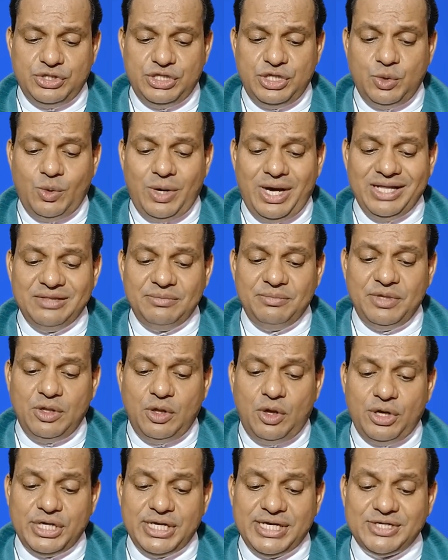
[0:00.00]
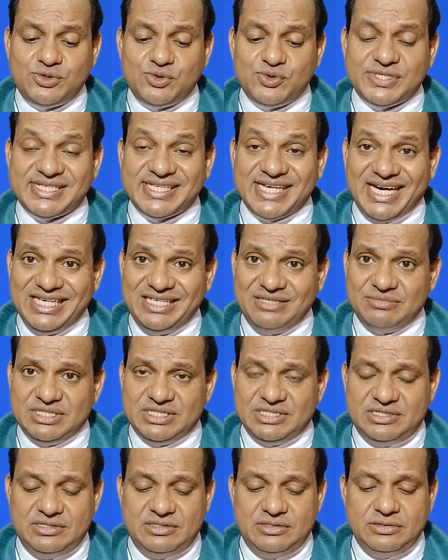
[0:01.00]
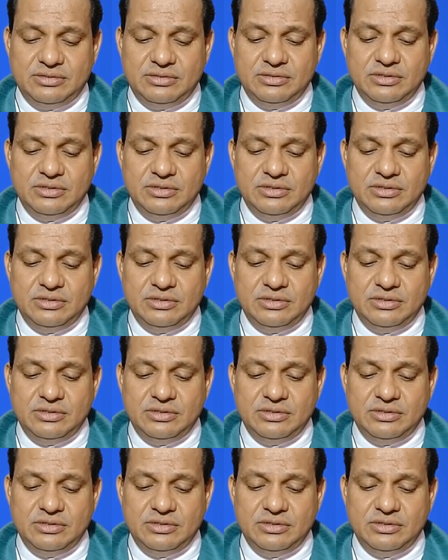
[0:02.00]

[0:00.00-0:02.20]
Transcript: the one belonging to Simon,